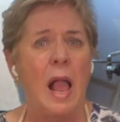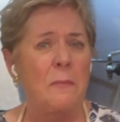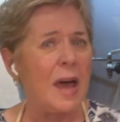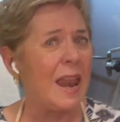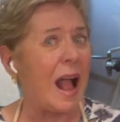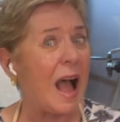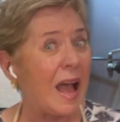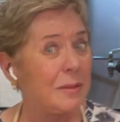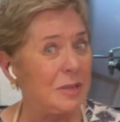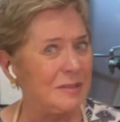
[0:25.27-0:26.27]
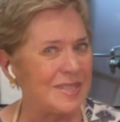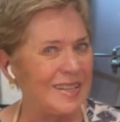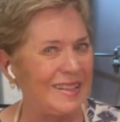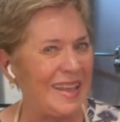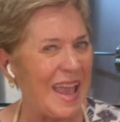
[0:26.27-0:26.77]
but I'm
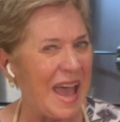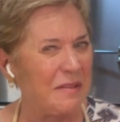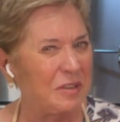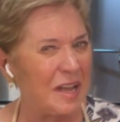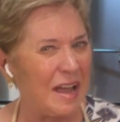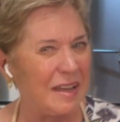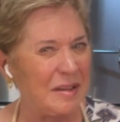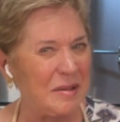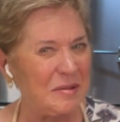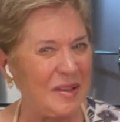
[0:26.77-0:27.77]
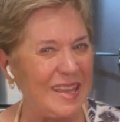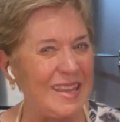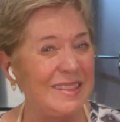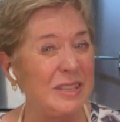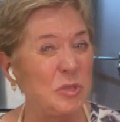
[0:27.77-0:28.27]
using the avocado
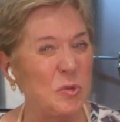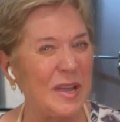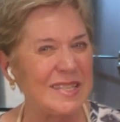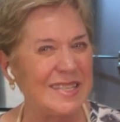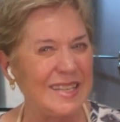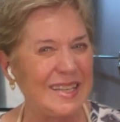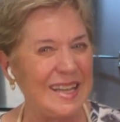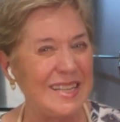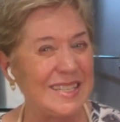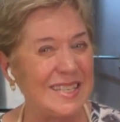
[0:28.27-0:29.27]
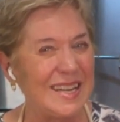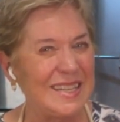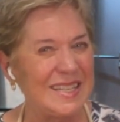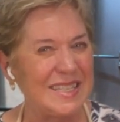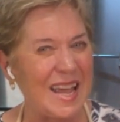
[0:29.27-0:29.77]
in the dressing instead of
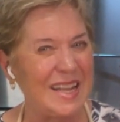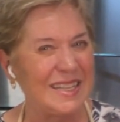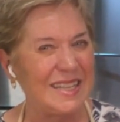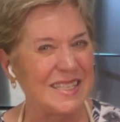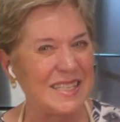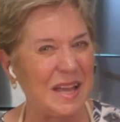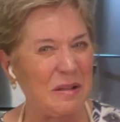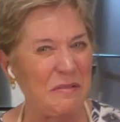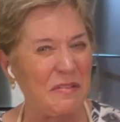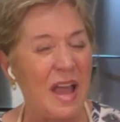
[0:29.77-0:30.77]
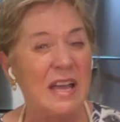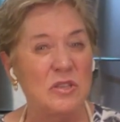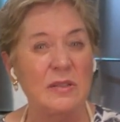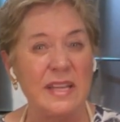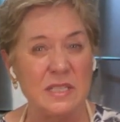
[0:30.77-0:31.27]
the salad itself.
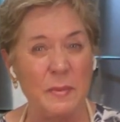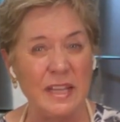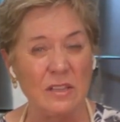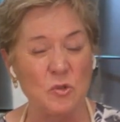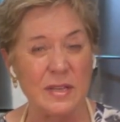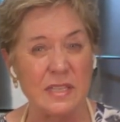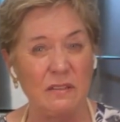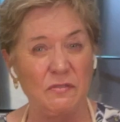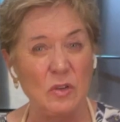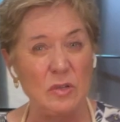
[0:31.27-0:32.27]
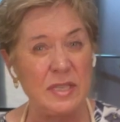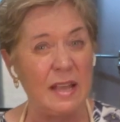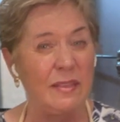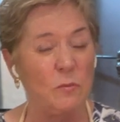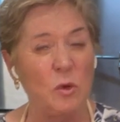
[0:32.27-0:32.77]
So let's make the dressing first
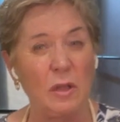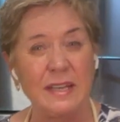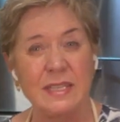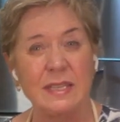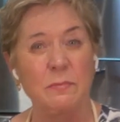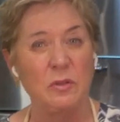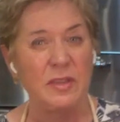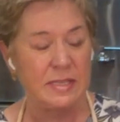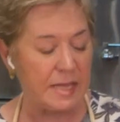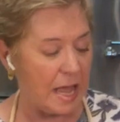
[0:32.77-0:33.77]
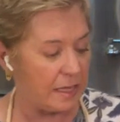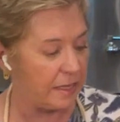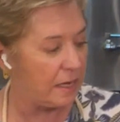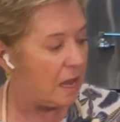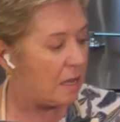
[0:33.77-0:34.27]
and then we'll assemble the salad.
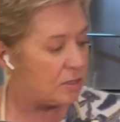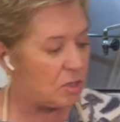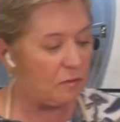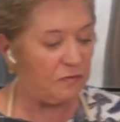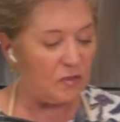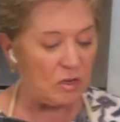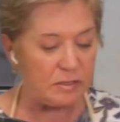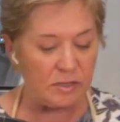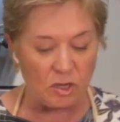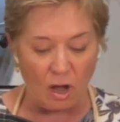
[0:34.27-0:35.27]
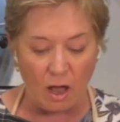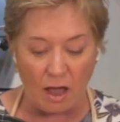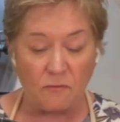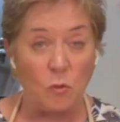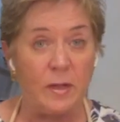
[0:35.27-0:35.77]
So first
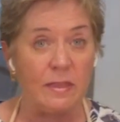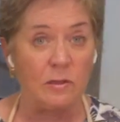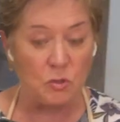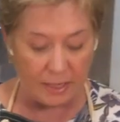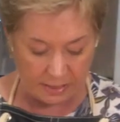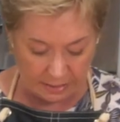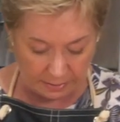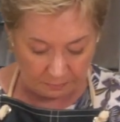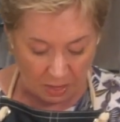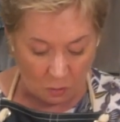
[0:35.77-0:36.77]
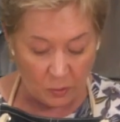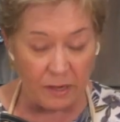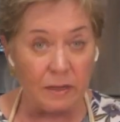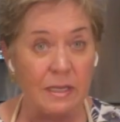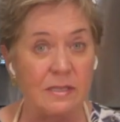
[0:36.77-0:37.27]
off, with the dressing, we
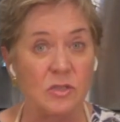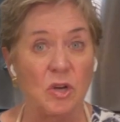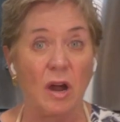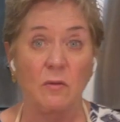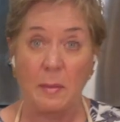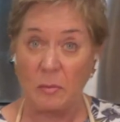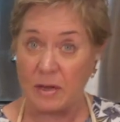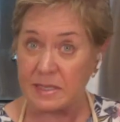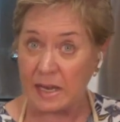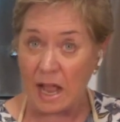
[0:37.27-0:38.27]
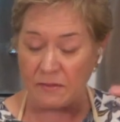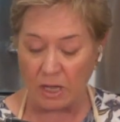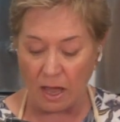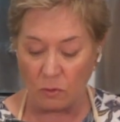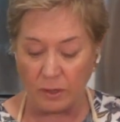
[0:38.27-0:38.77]
are gonna start, remember I said
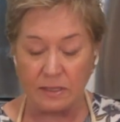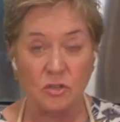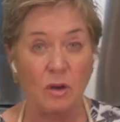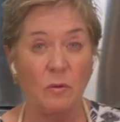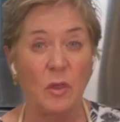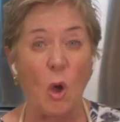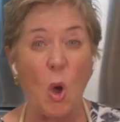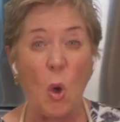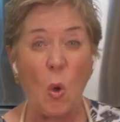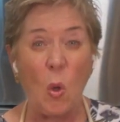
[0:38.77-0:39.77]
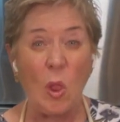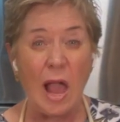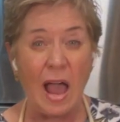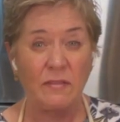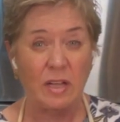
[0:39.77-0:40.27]
avocado, we're gonna start with a whole
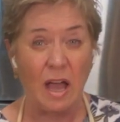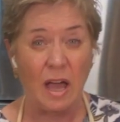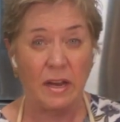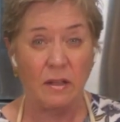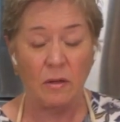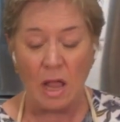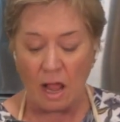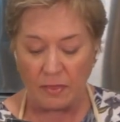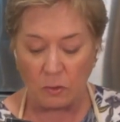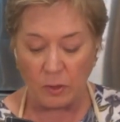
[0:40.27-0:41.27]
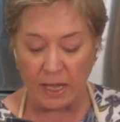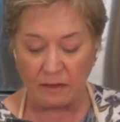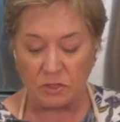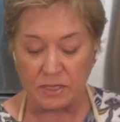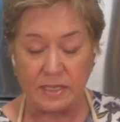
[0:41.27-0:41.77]
avocado that we
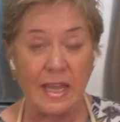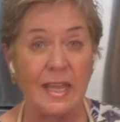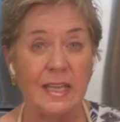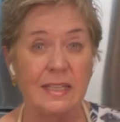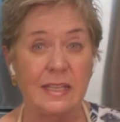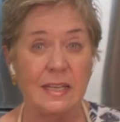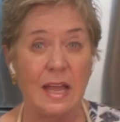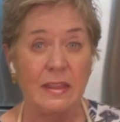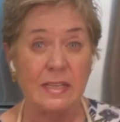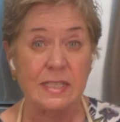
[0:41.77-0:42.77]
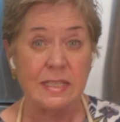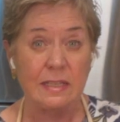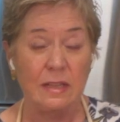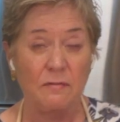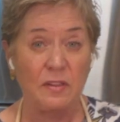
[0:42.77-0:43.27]
have just taken the, uh, this,
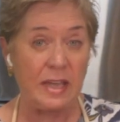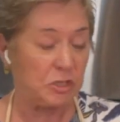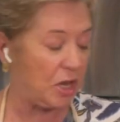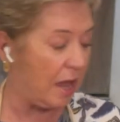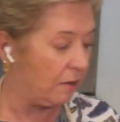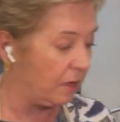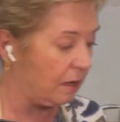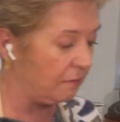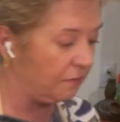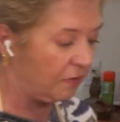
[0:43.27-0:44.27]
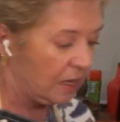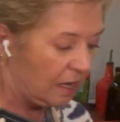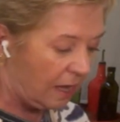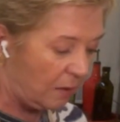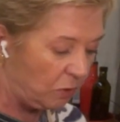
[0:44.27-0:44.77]
the flesh out of.
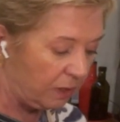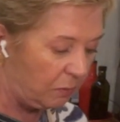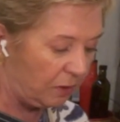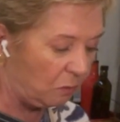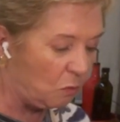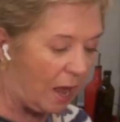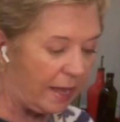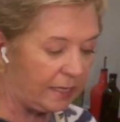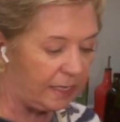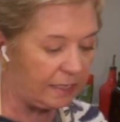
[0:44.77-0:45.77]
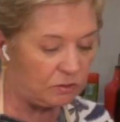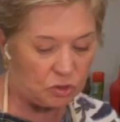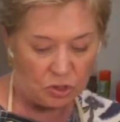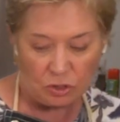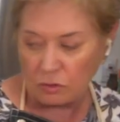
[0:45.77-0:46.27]
And we're gonna put it right
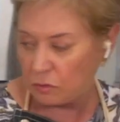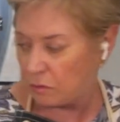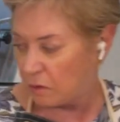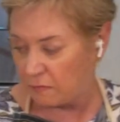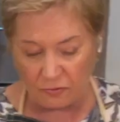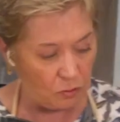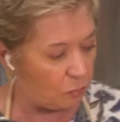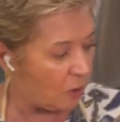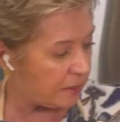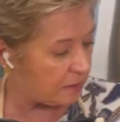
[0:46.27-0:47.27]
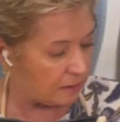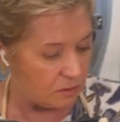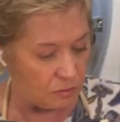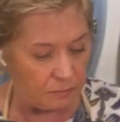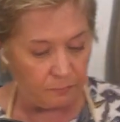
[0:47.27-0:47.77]
into the food
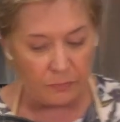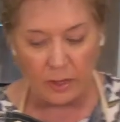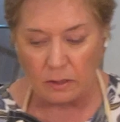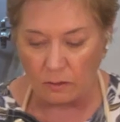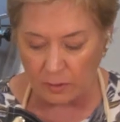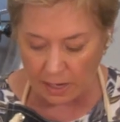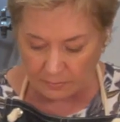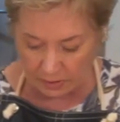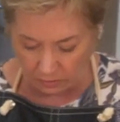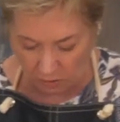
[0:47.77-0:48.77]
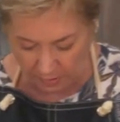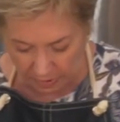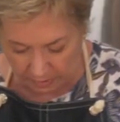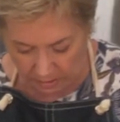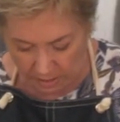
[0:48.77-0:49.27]
processor you know what, I'm gonna grab
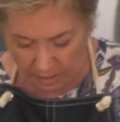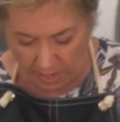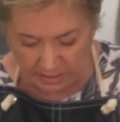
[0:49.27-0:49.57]
a, a